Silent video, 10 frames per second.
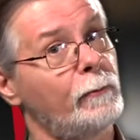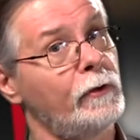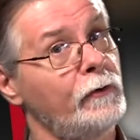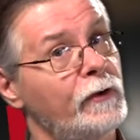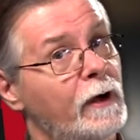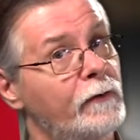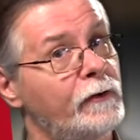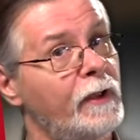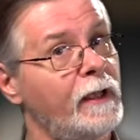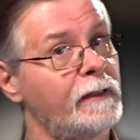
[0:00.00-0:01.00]
blues
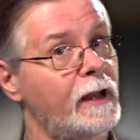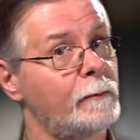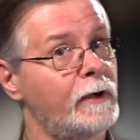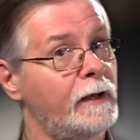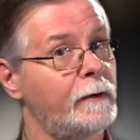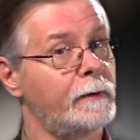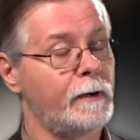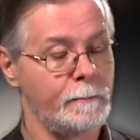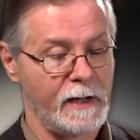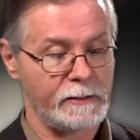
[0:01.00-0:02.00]
covers that I'm going
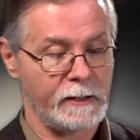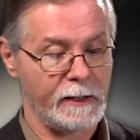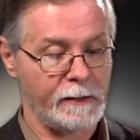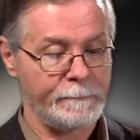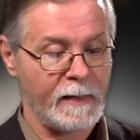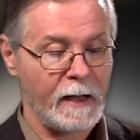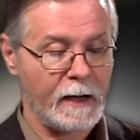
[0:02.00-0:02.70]
to mention here.